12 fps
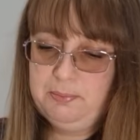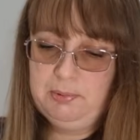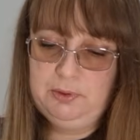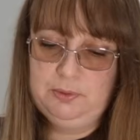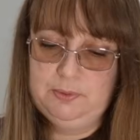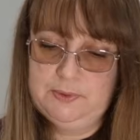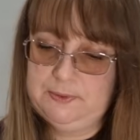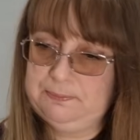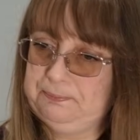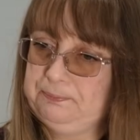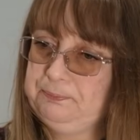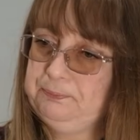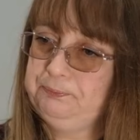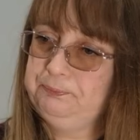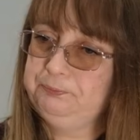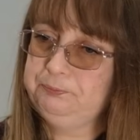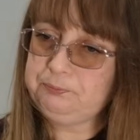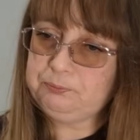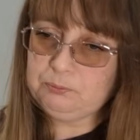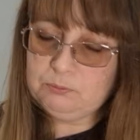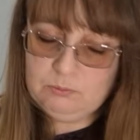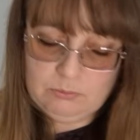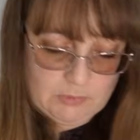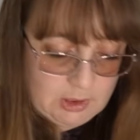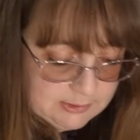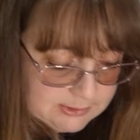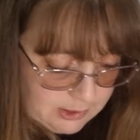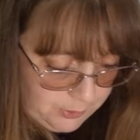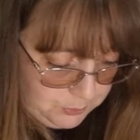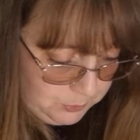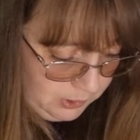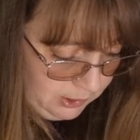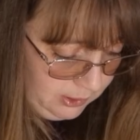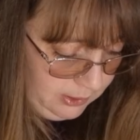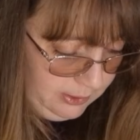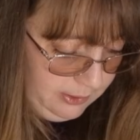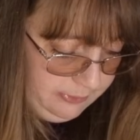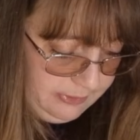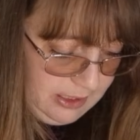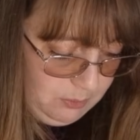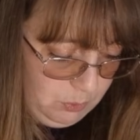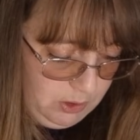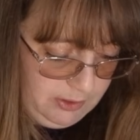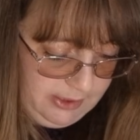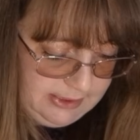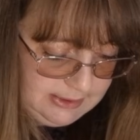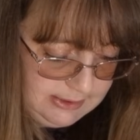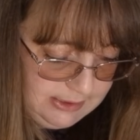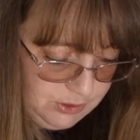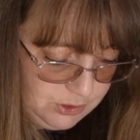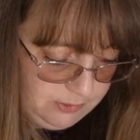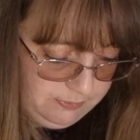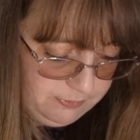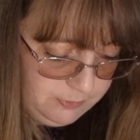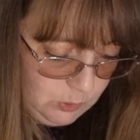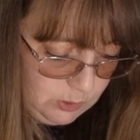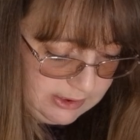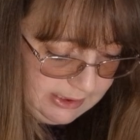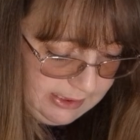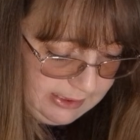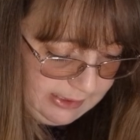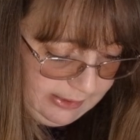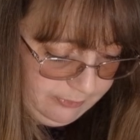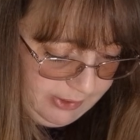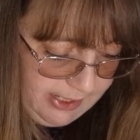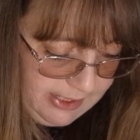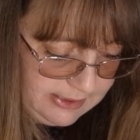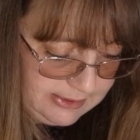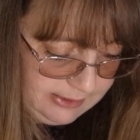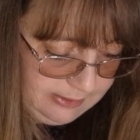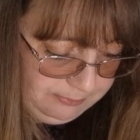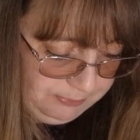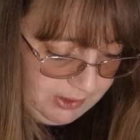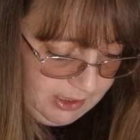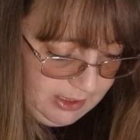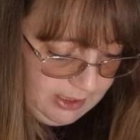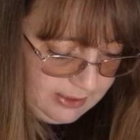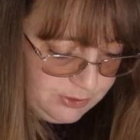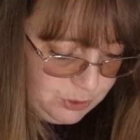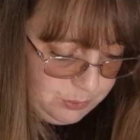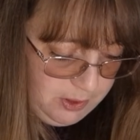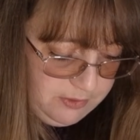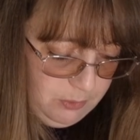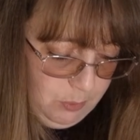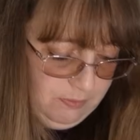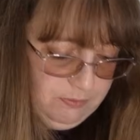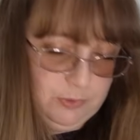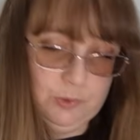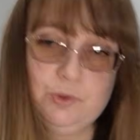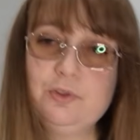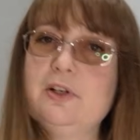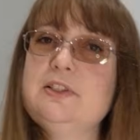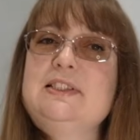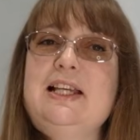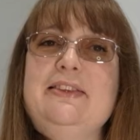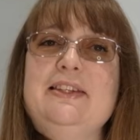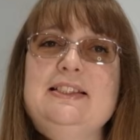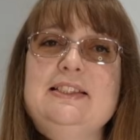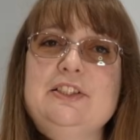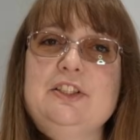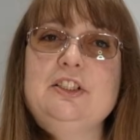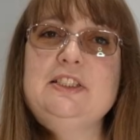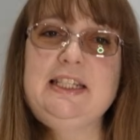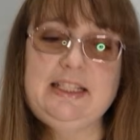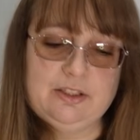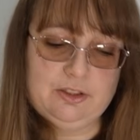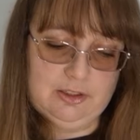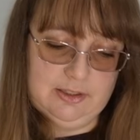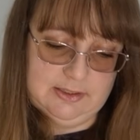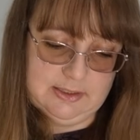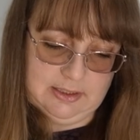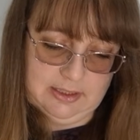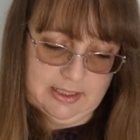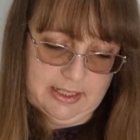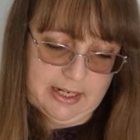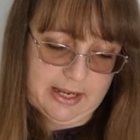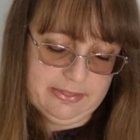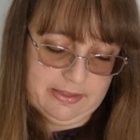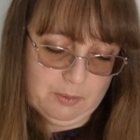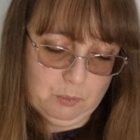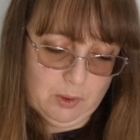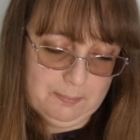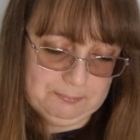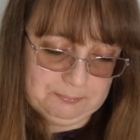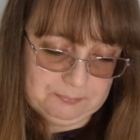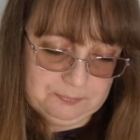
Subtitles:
blues. So that one is stitched on 14 count Ada. It's 2 over 1 full cross, and there's 13 colours in that one.